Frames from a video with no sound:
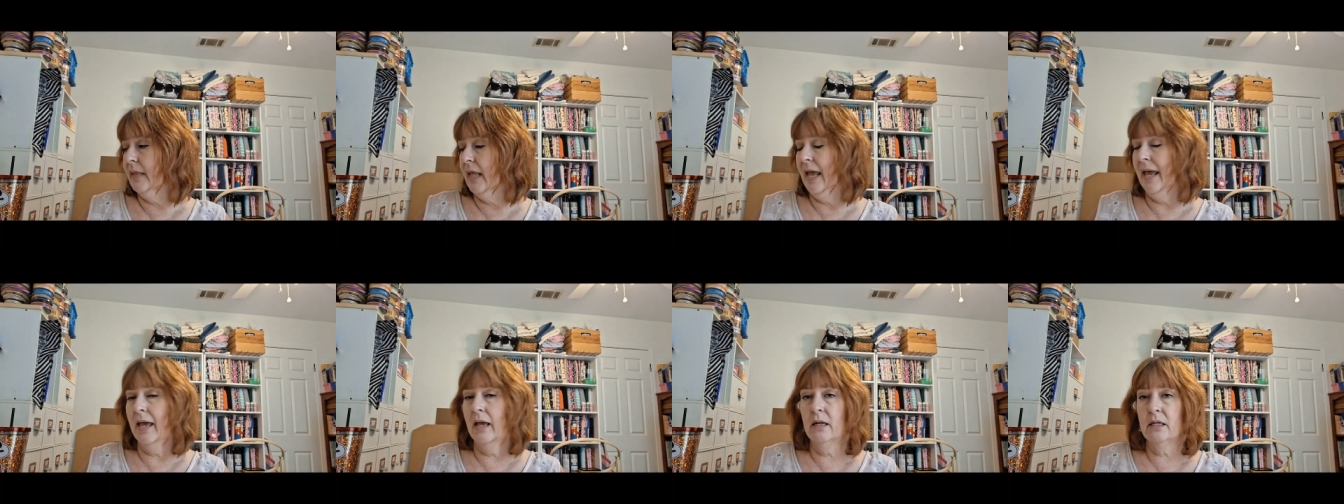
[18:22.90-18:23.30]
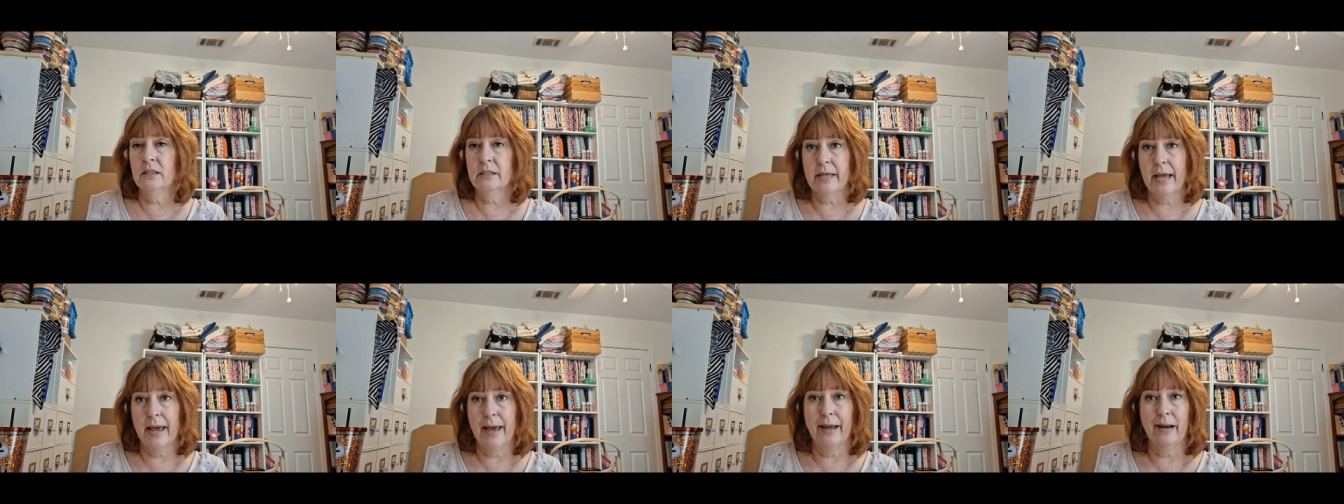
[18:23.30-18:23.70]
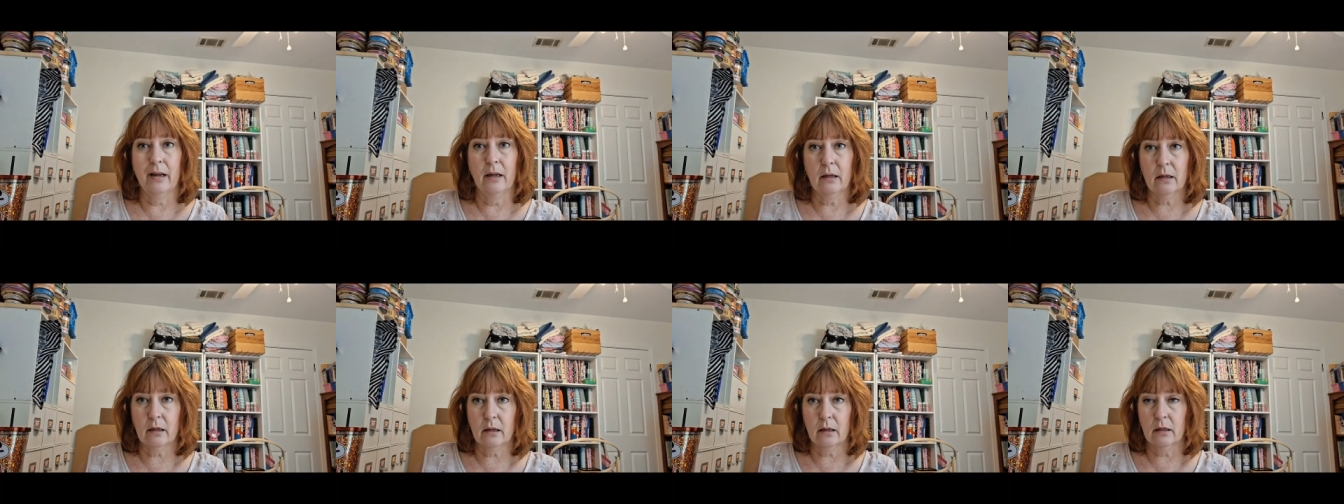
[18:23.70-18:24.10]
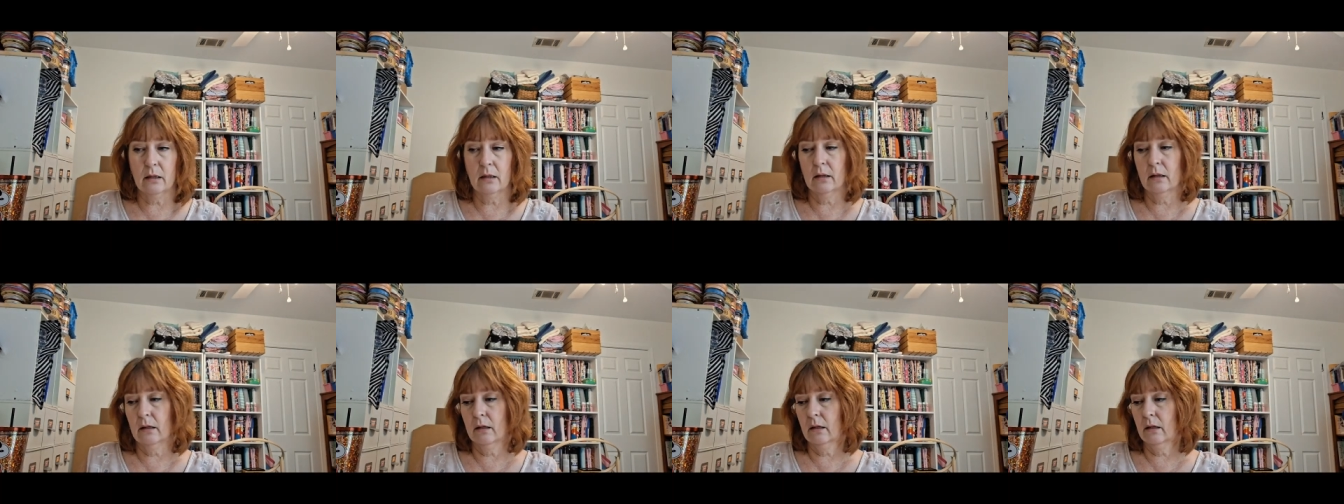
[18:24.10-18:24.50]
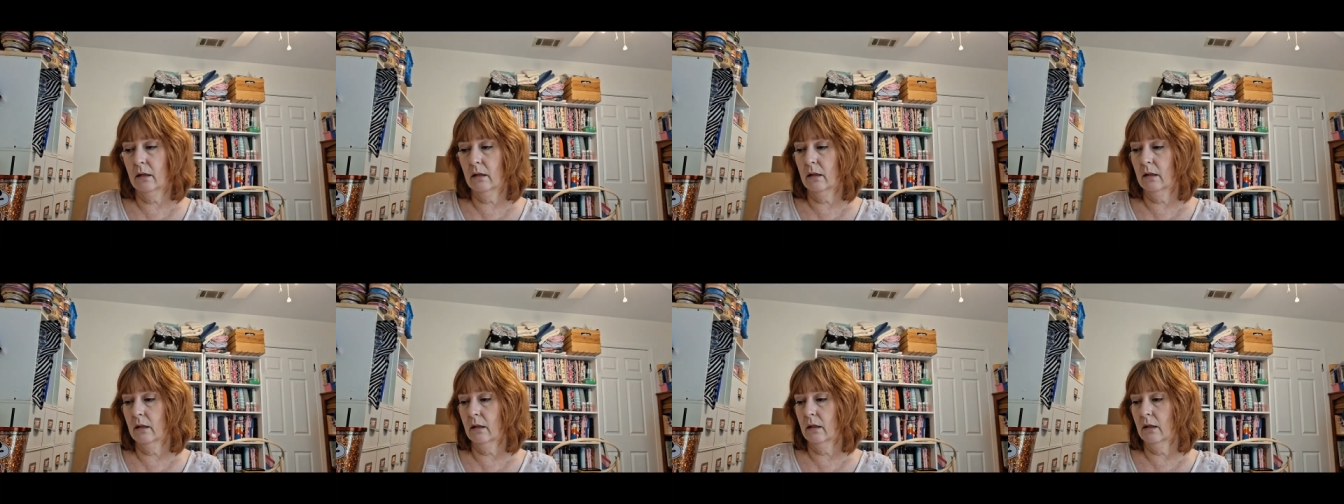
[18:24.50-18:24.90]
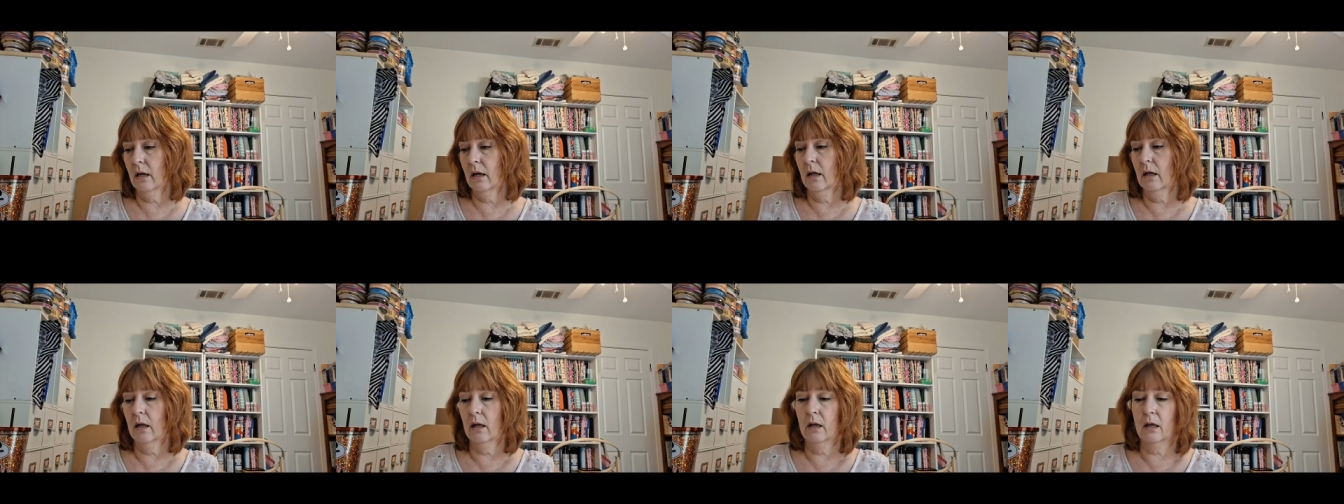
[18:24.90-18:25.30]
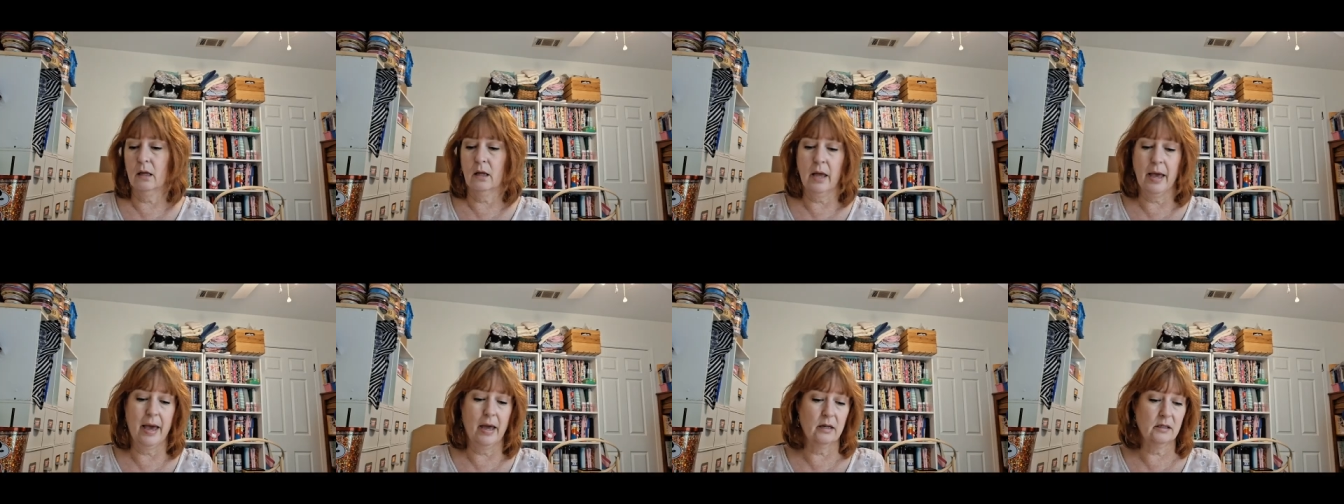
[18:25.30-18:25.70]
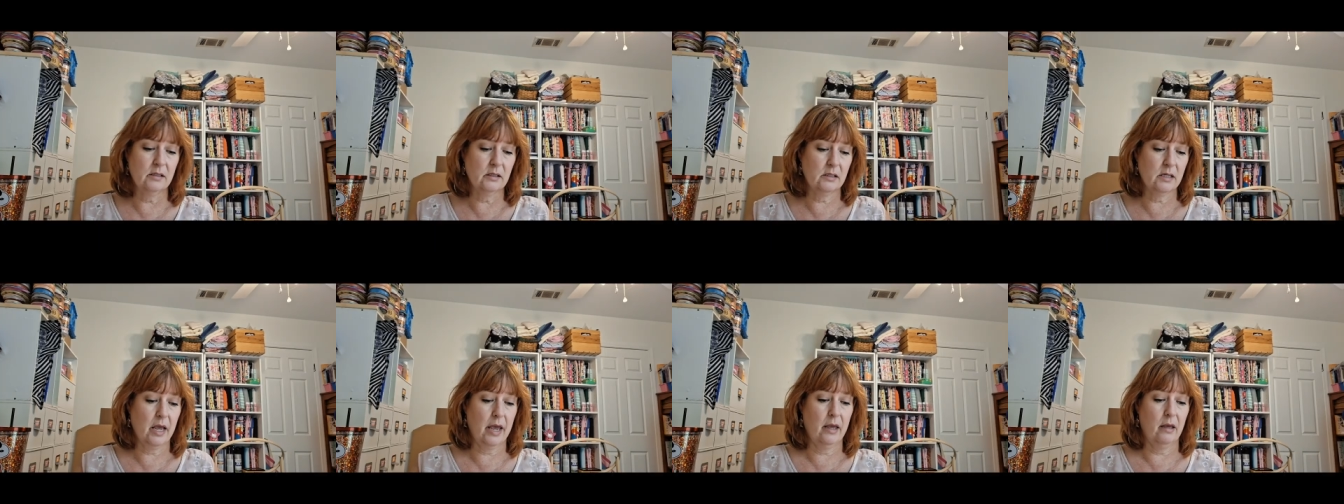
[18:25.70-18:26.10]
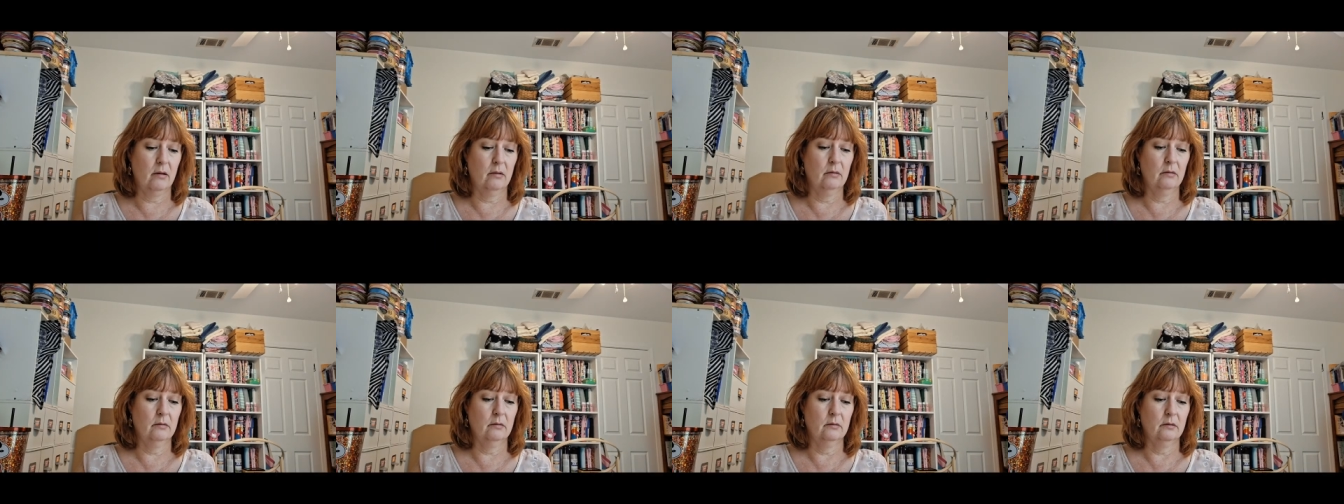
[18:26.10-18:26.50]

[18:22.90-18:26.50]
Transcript: Annie's Attic had a sale